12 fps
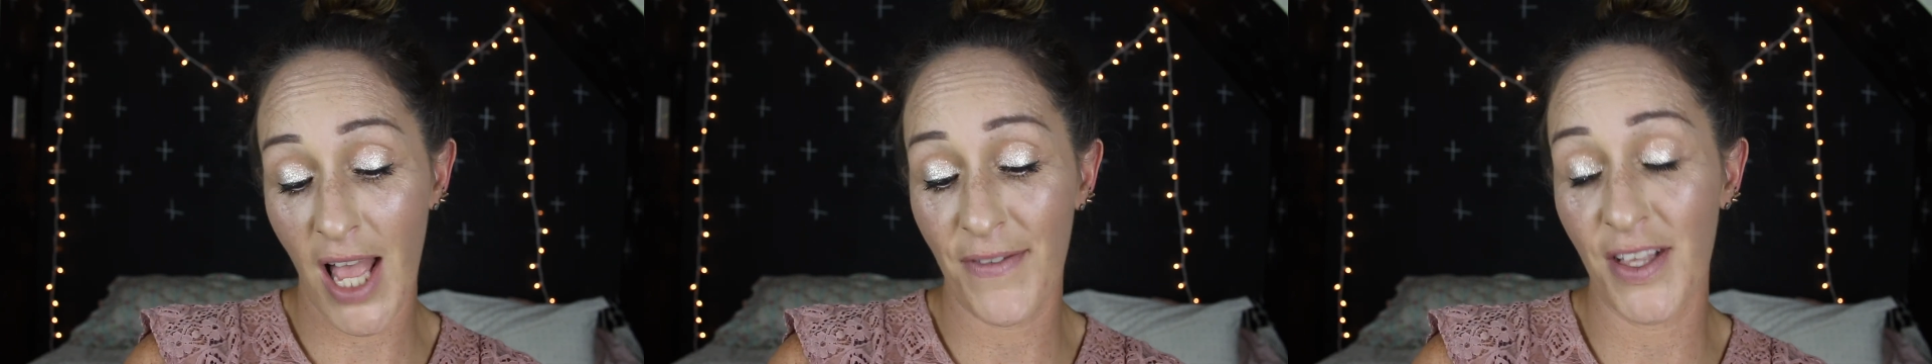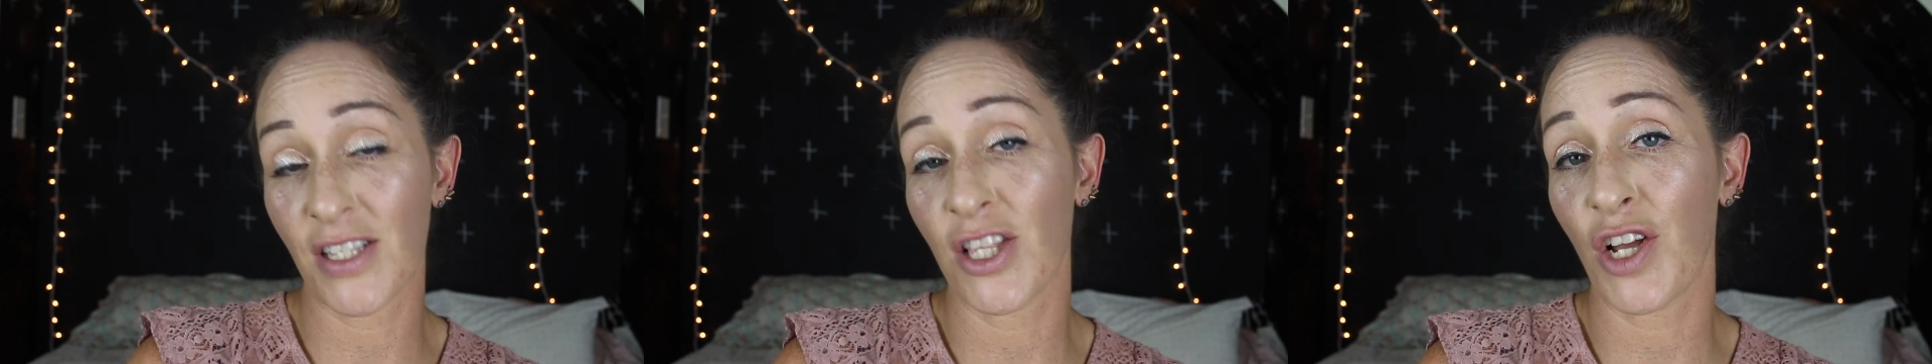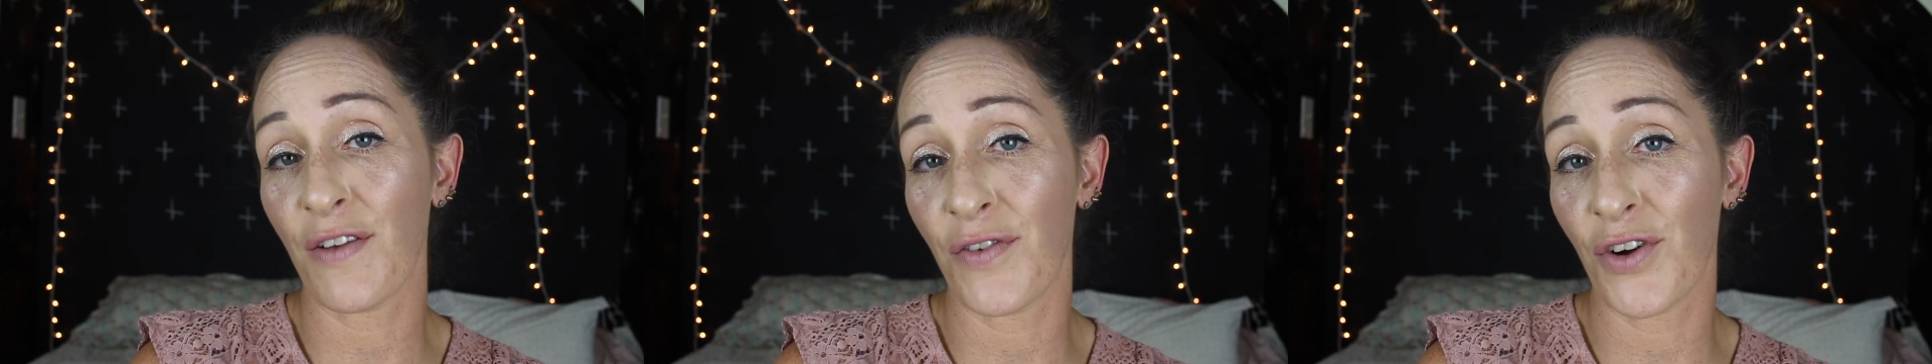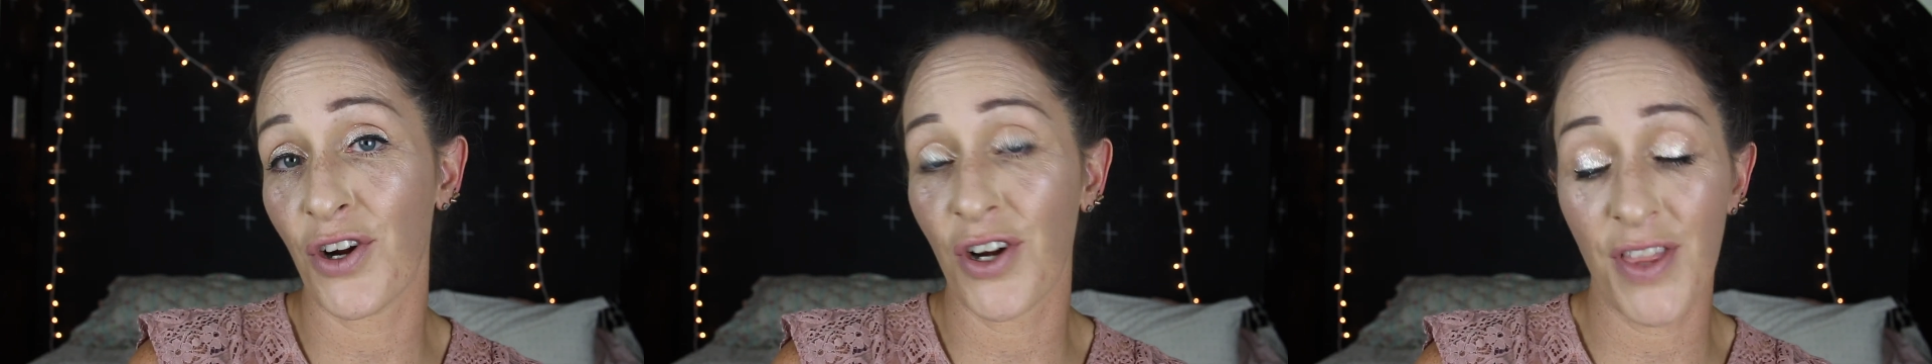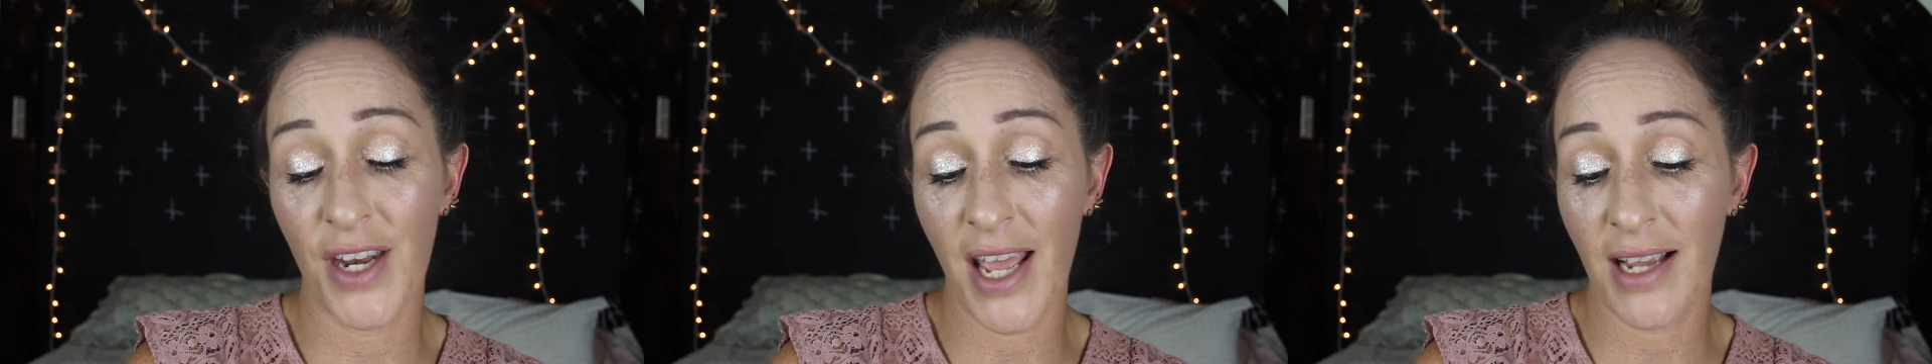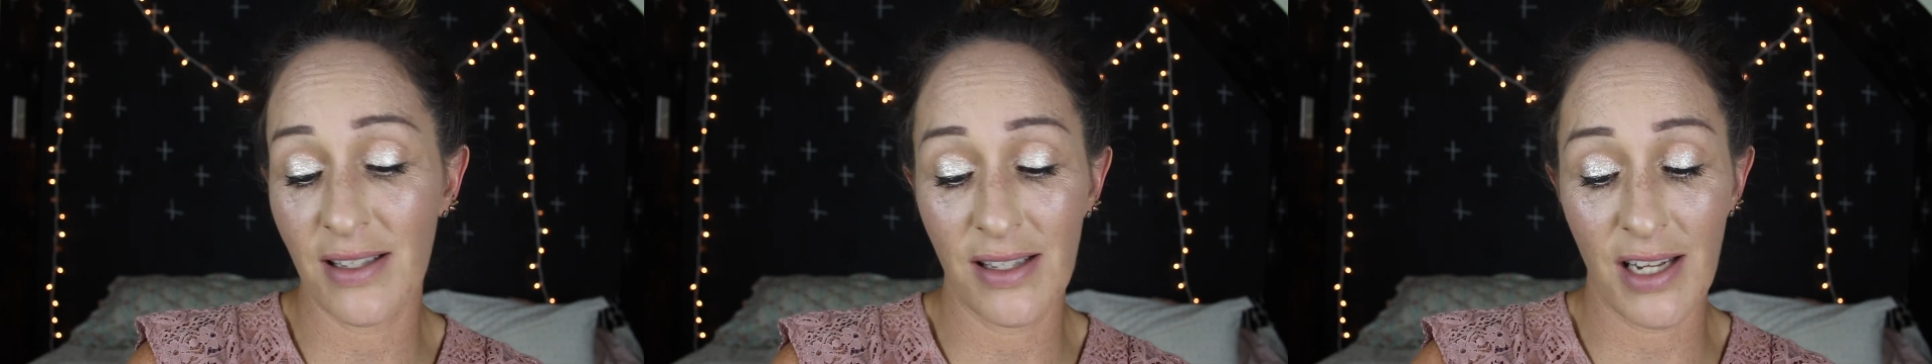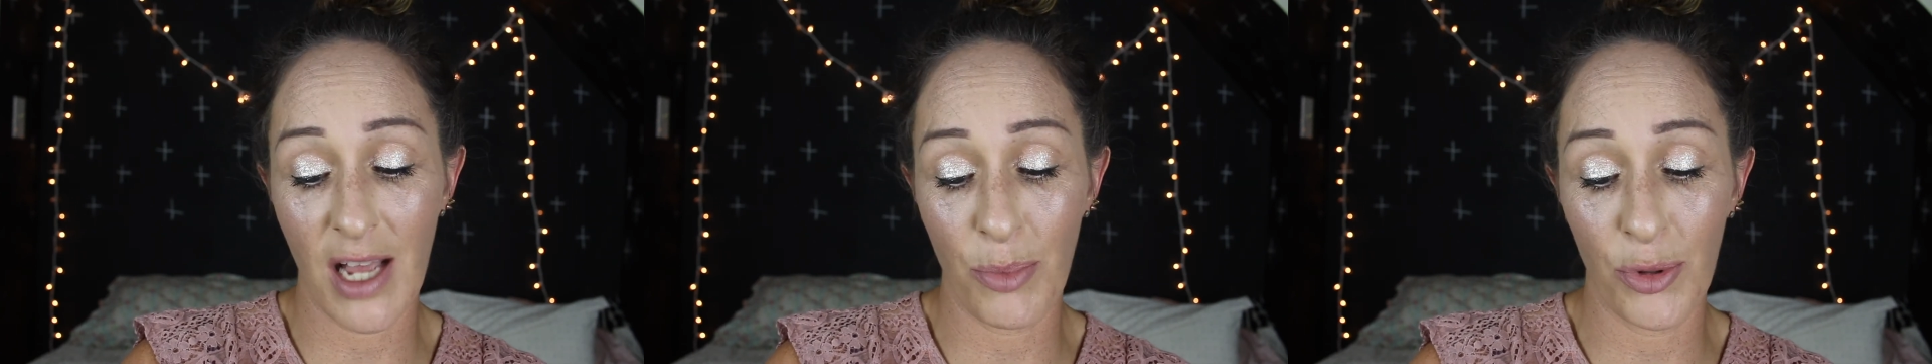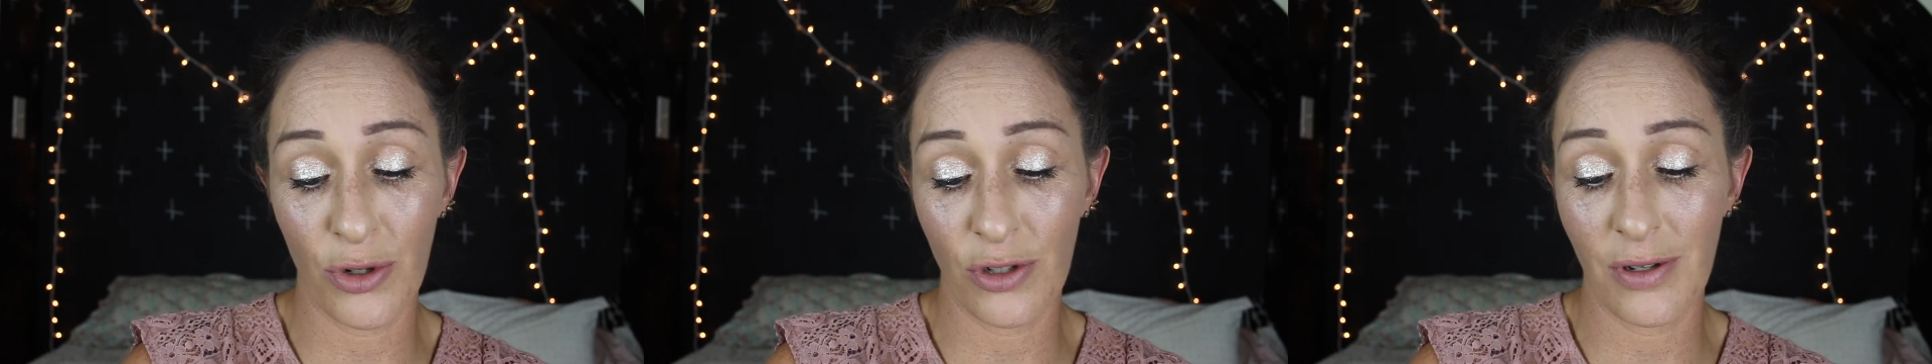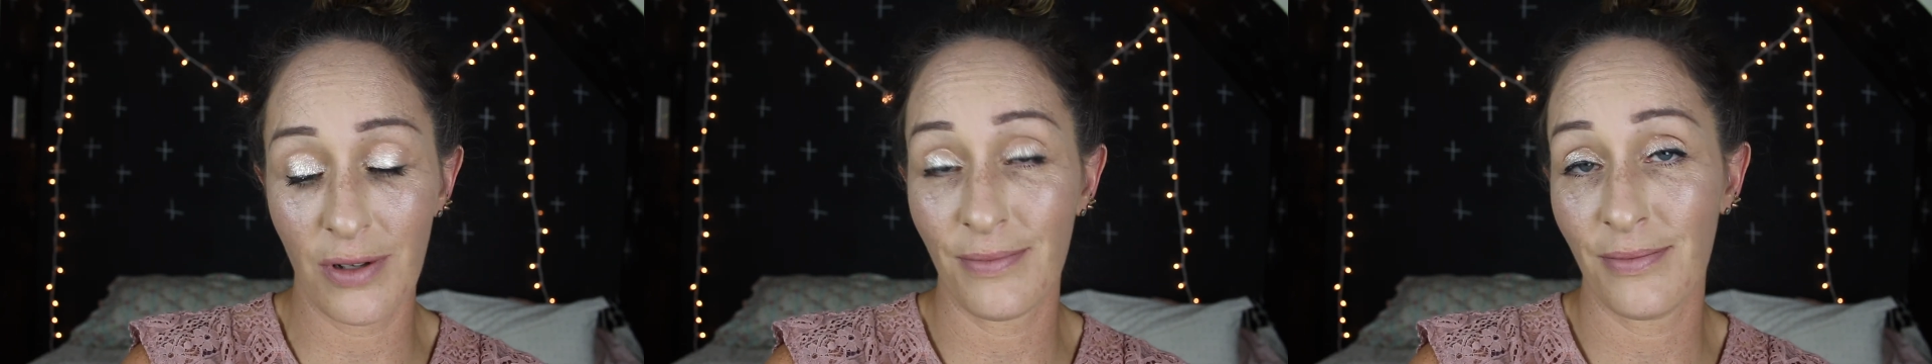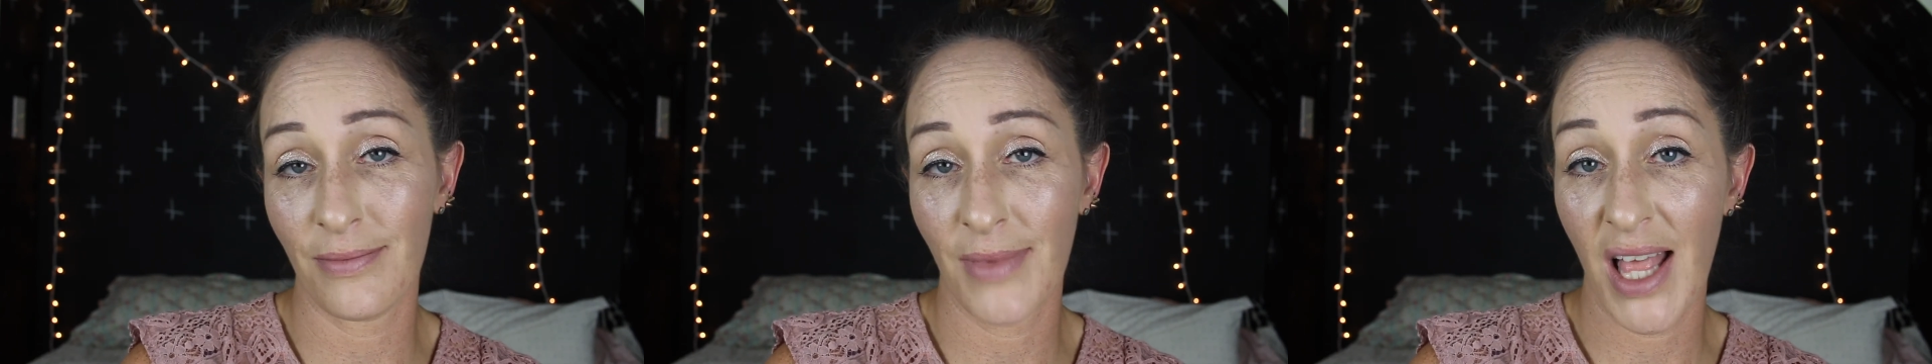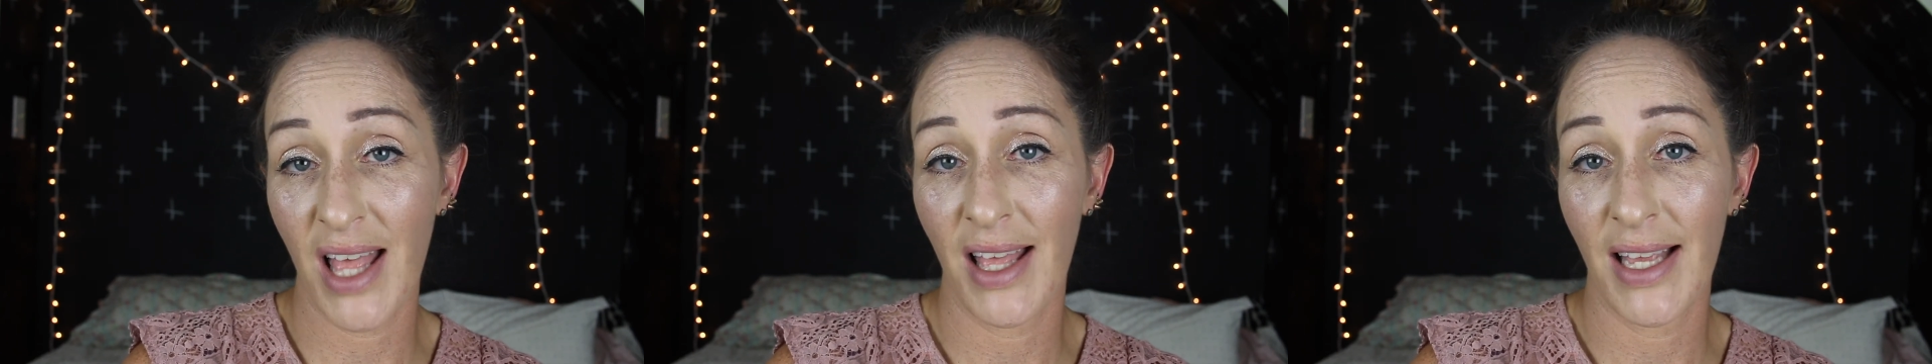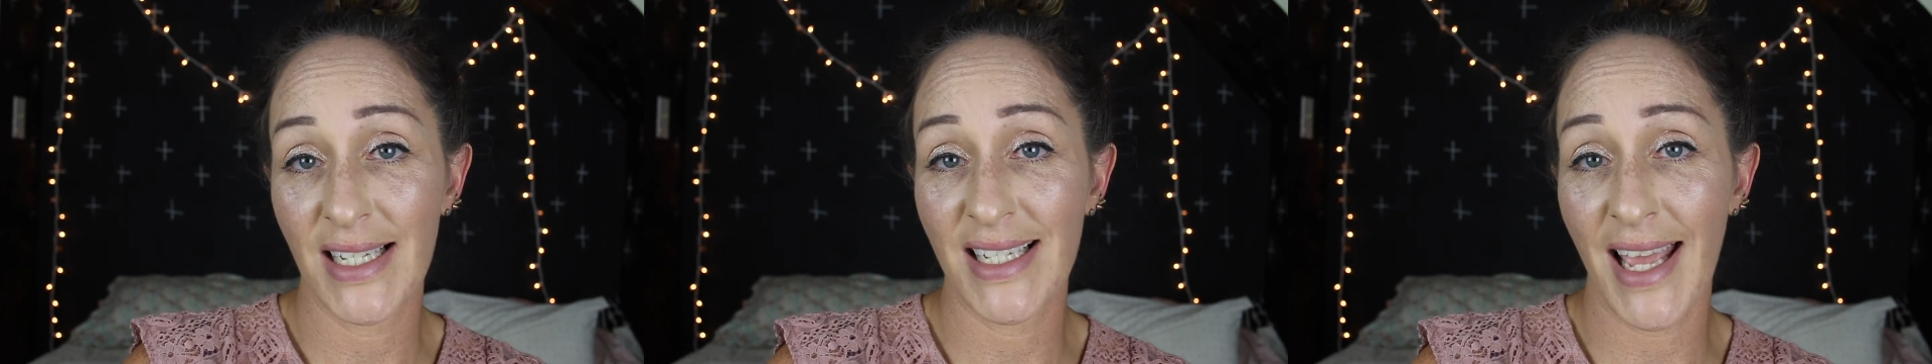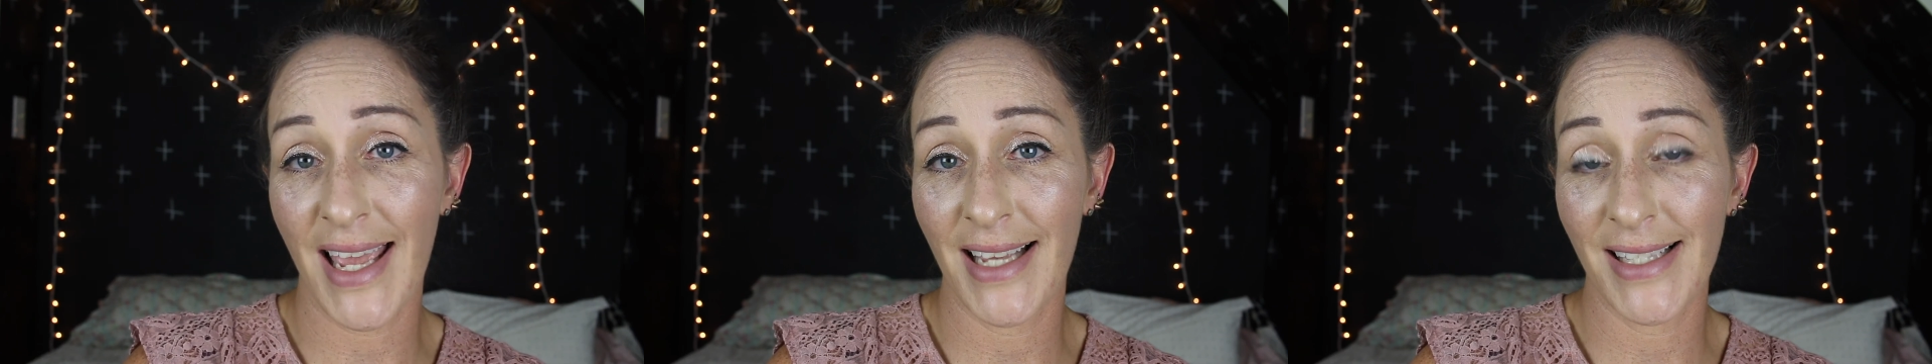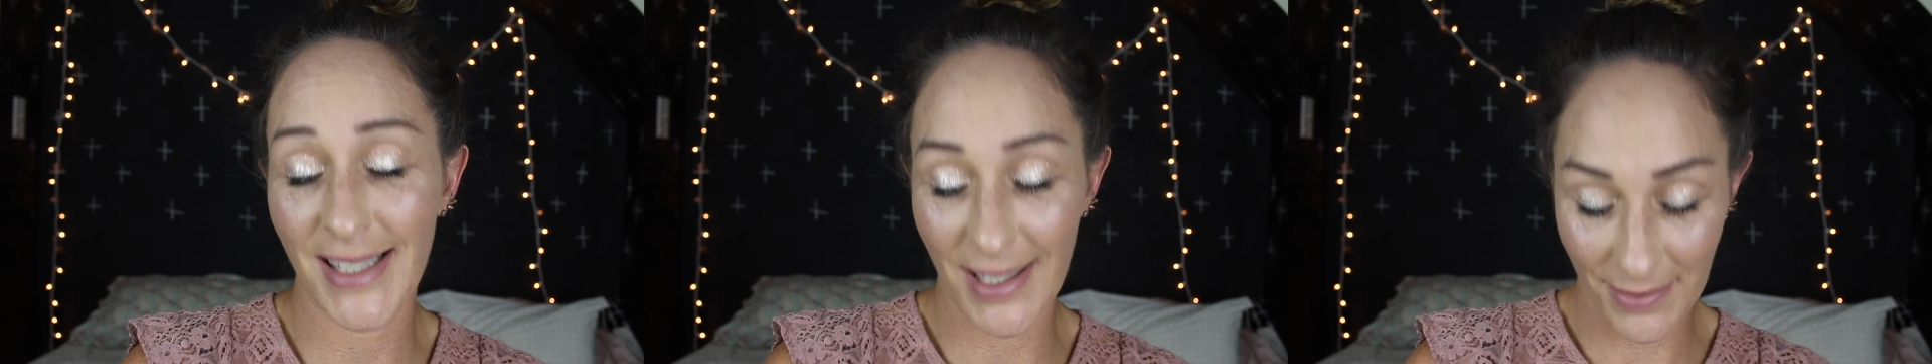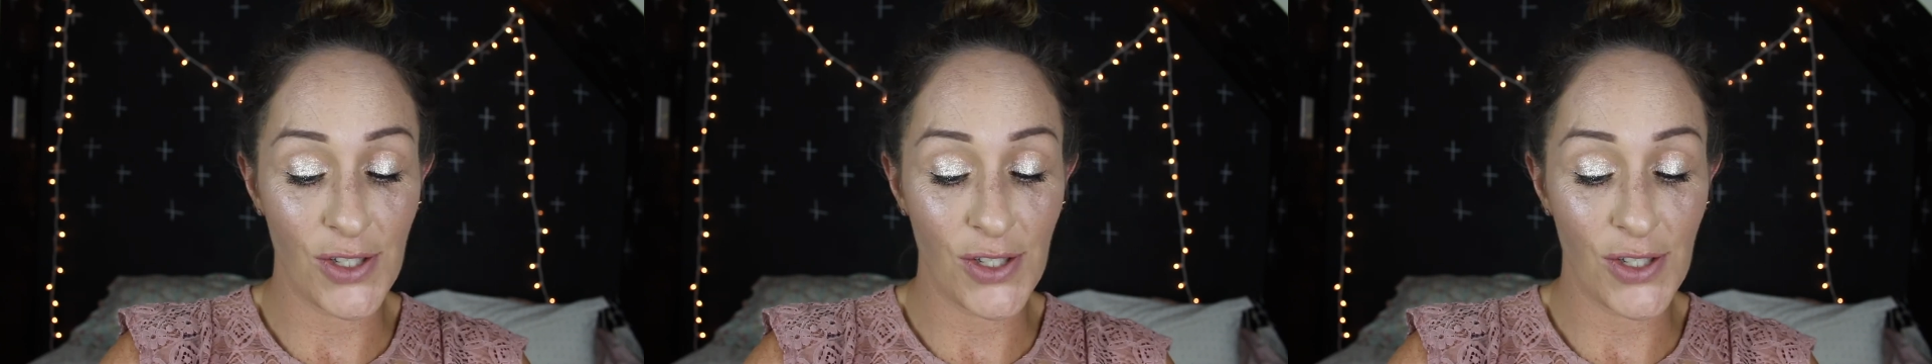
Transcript: have this look for the next couple days.